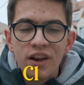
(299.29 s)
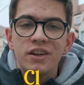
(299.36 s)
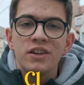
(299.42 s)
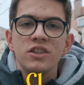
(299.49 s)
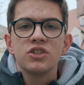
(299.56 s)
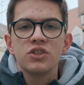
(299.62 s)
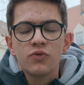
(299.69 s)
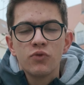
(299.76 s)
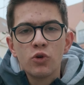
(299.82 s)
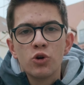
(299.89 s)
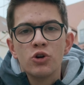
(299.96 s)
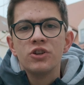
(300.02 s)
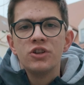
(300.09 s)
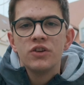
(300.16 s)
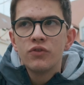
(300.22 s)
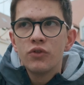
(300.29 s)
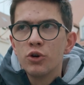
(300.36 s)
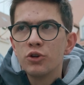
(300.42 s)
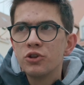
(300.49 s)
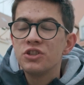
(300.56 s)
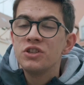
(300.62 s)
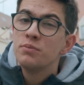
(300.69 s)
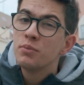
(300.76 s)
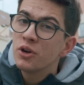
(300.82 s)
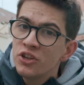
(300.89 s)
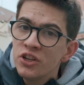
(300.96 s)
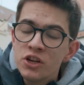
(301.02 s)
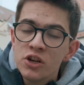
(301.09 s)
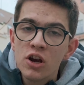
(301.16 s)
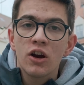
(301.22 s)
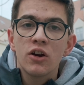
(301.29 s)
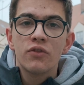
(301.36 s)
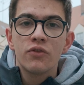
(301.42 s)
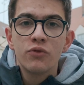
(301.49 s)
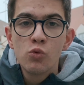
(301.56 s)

and it's for the photos, in particular